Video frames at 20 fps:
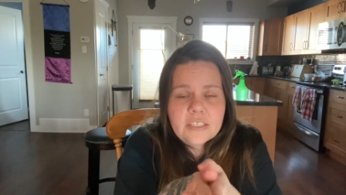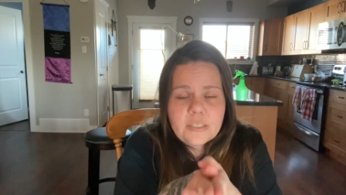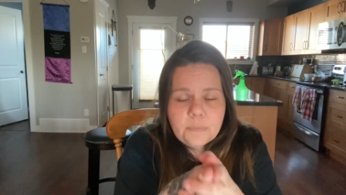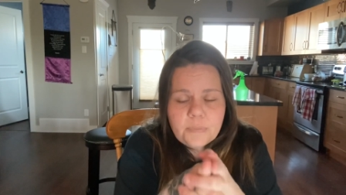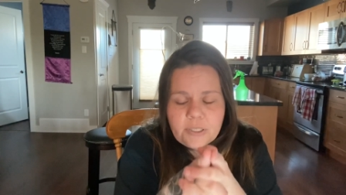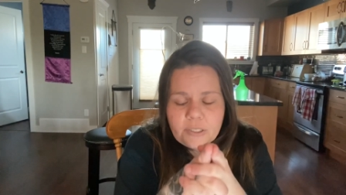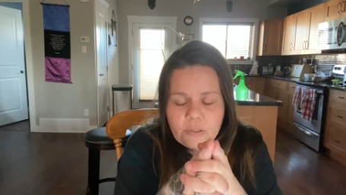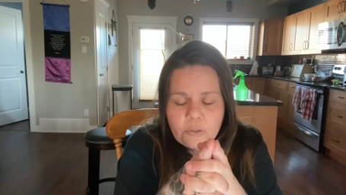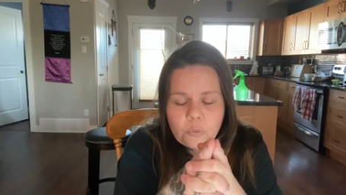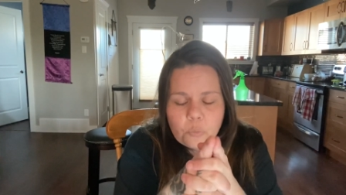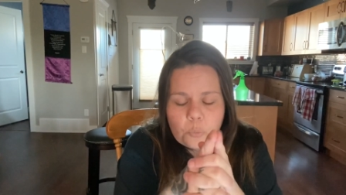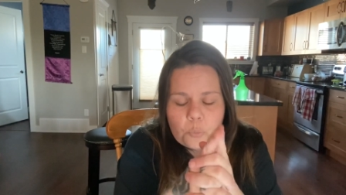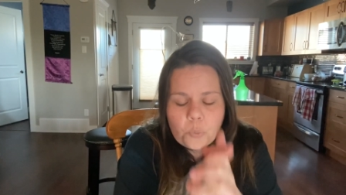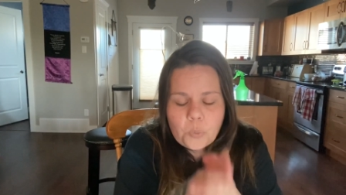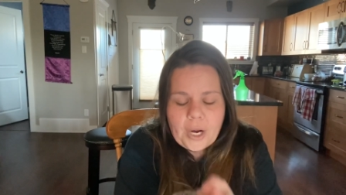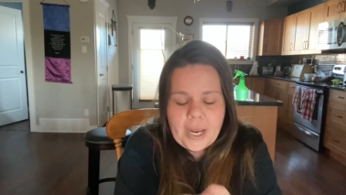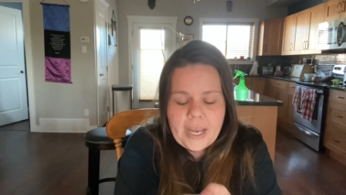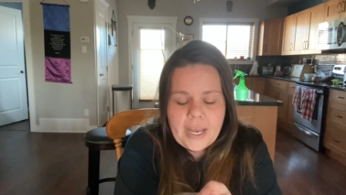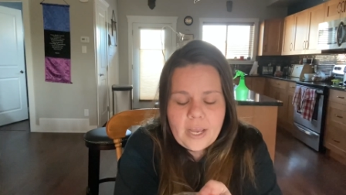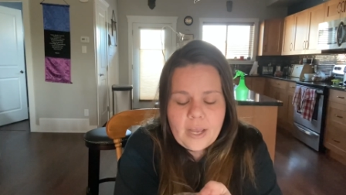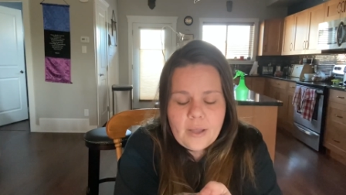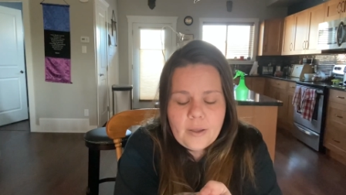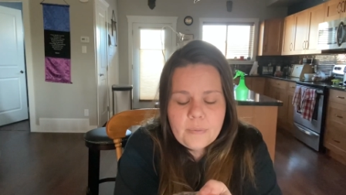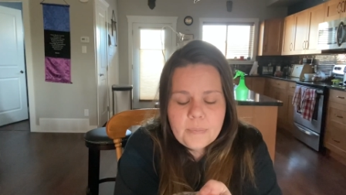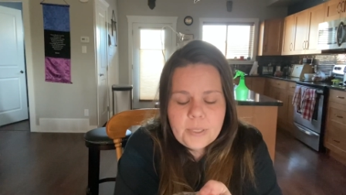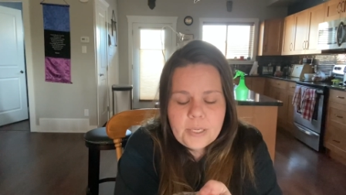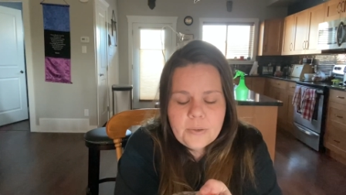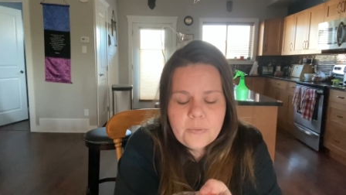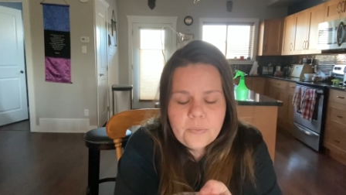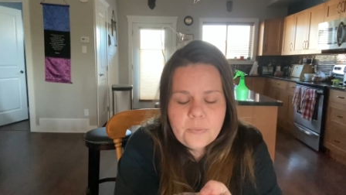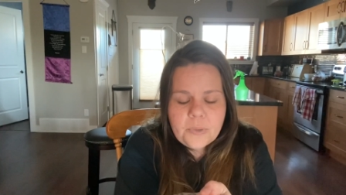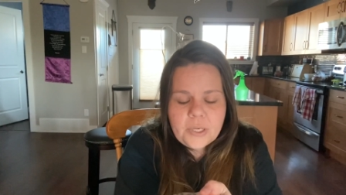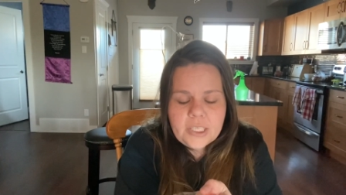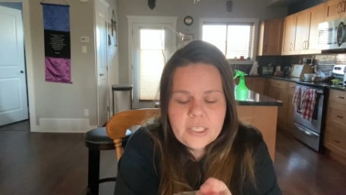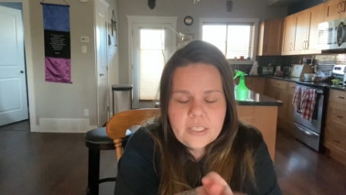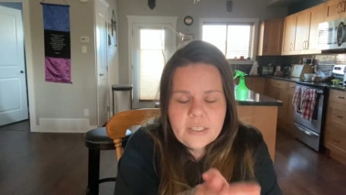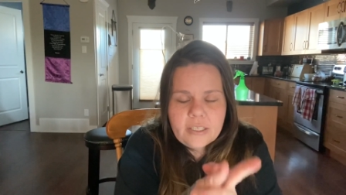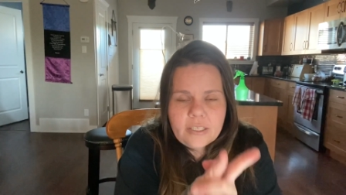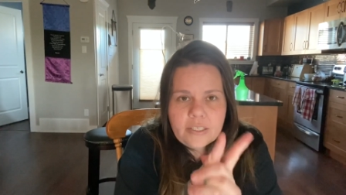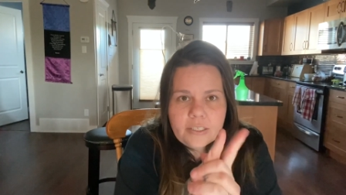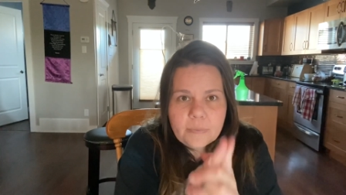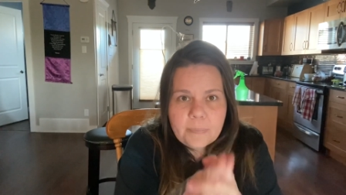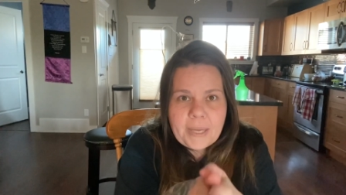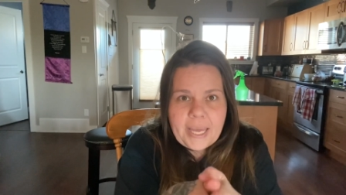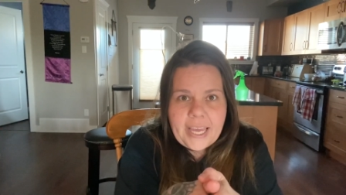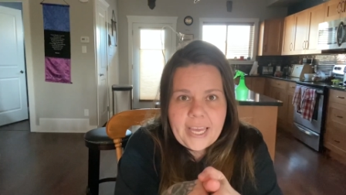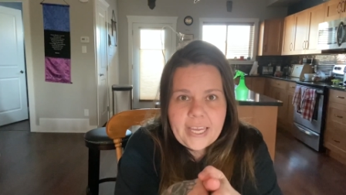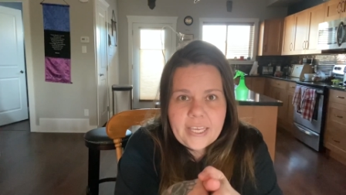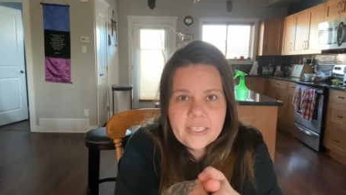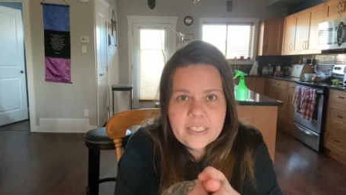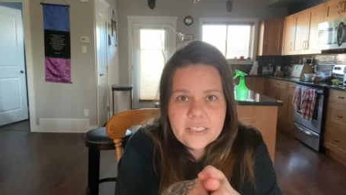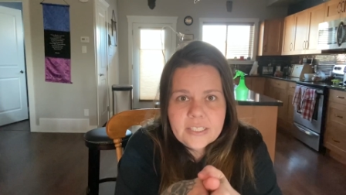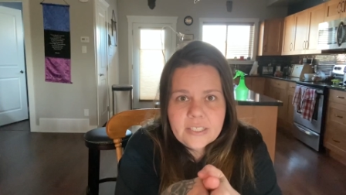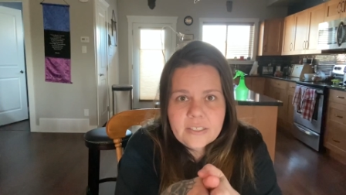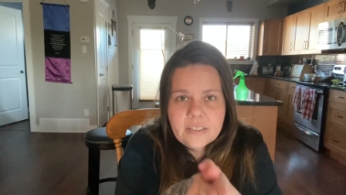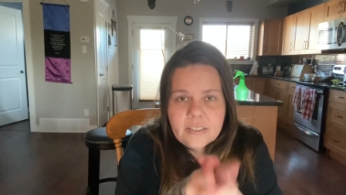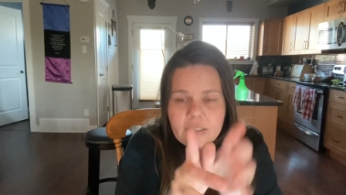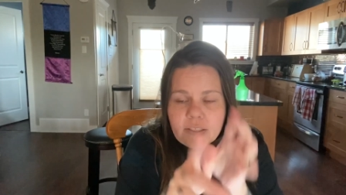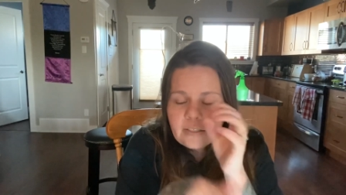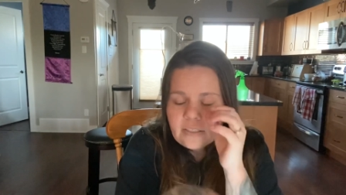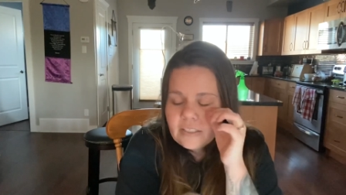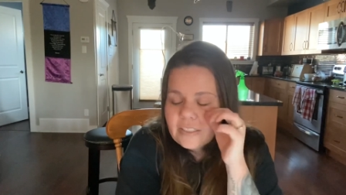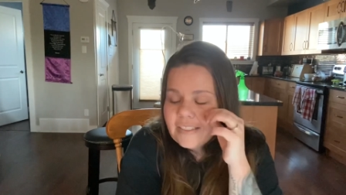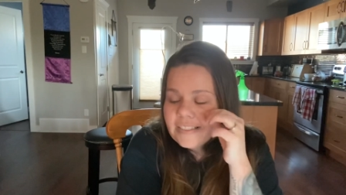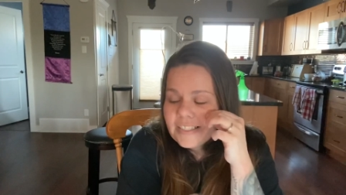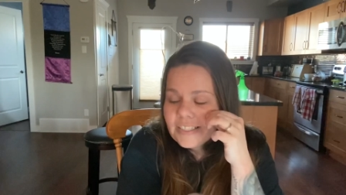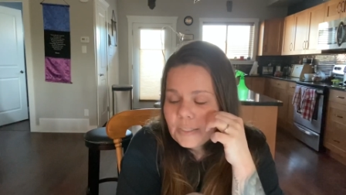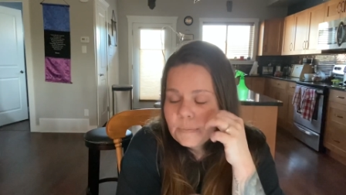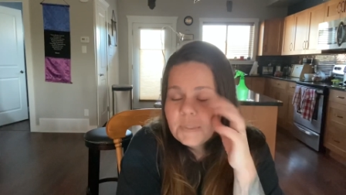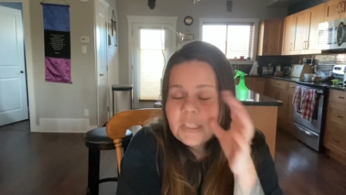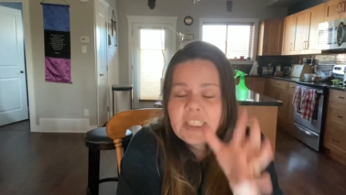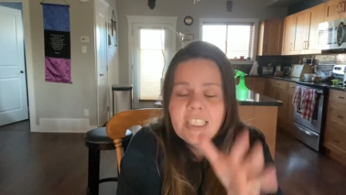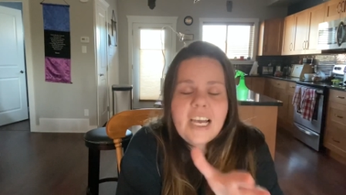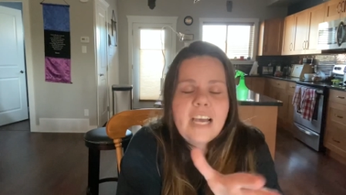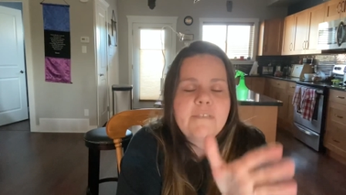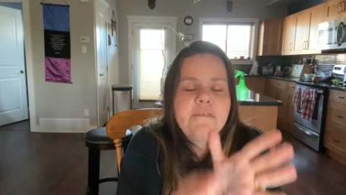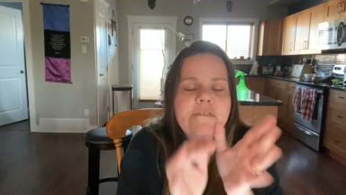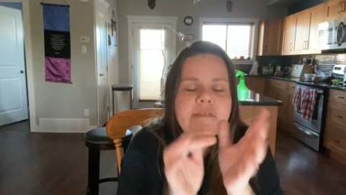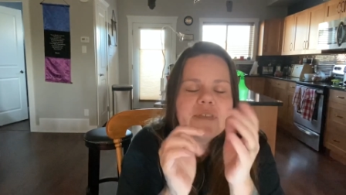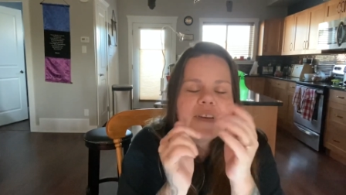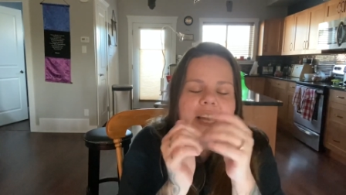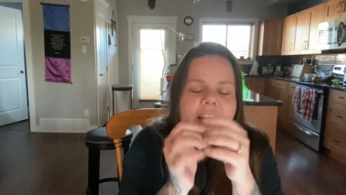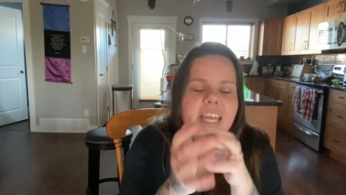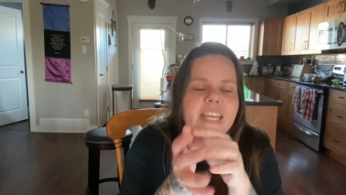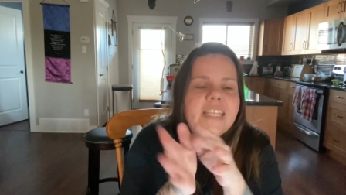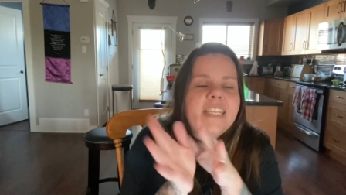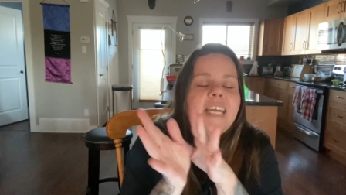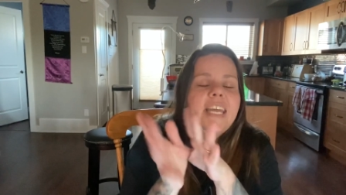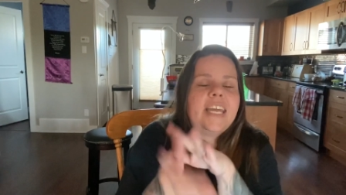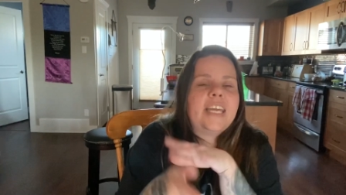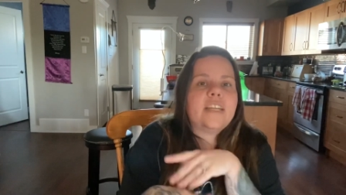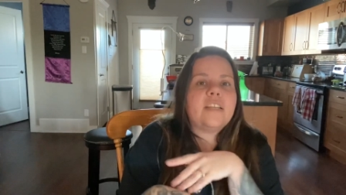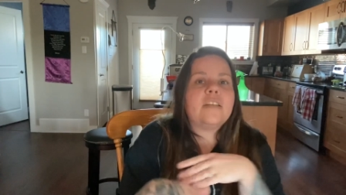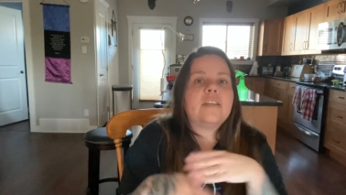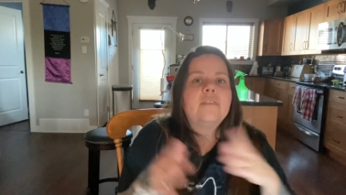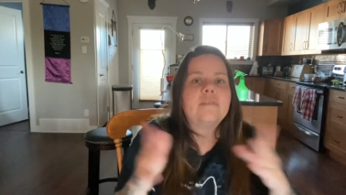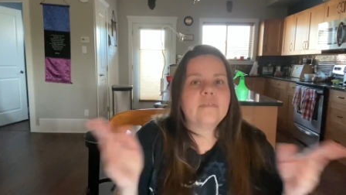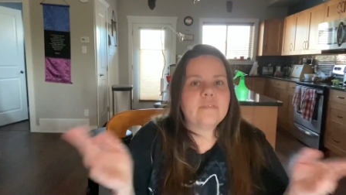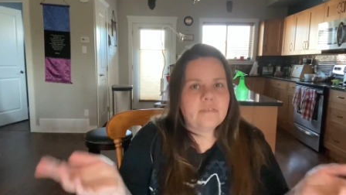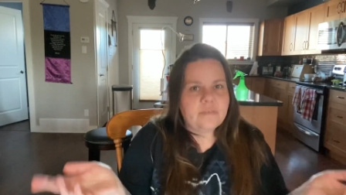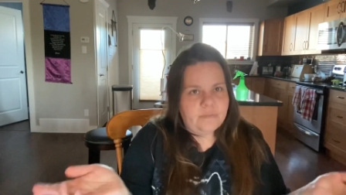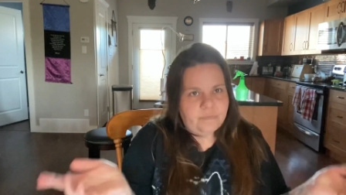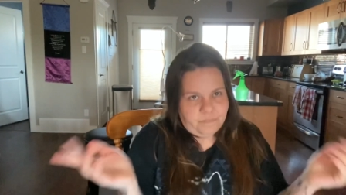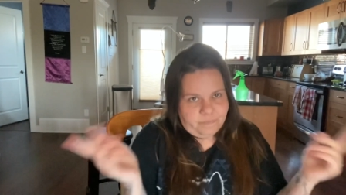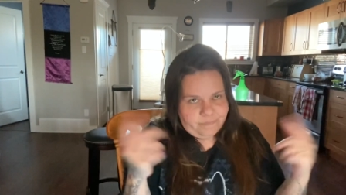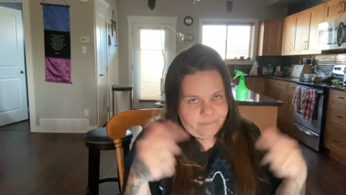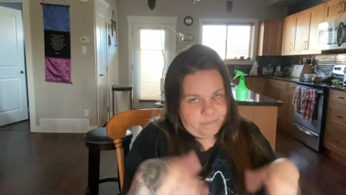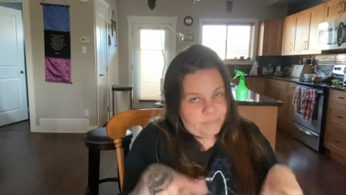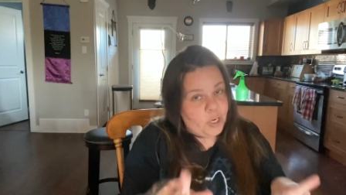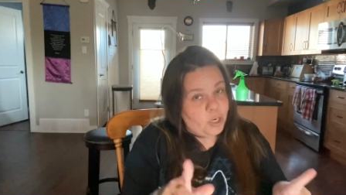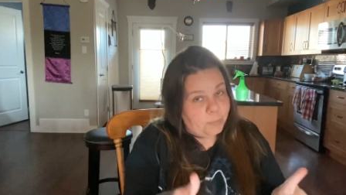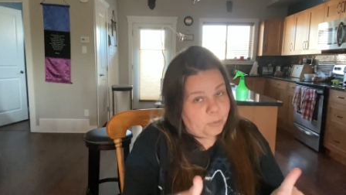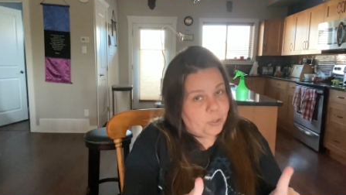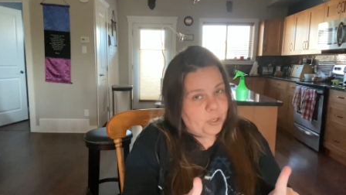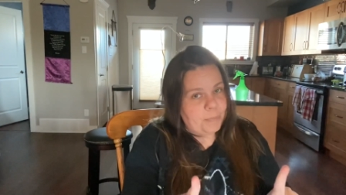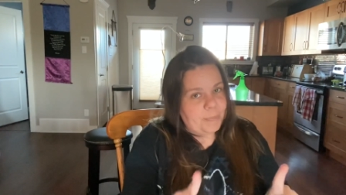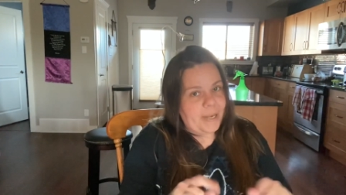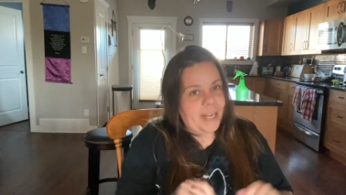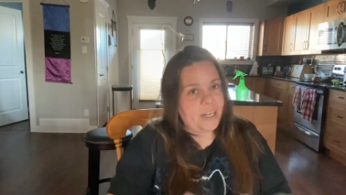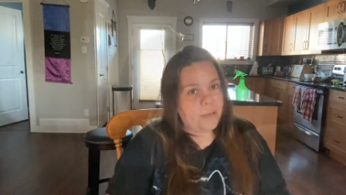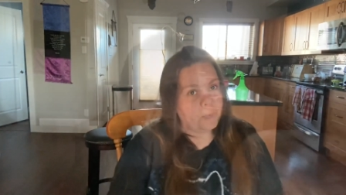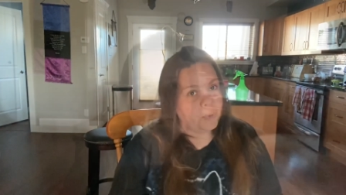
I'm going to grab the bags, some stuff, and then I'll be right back.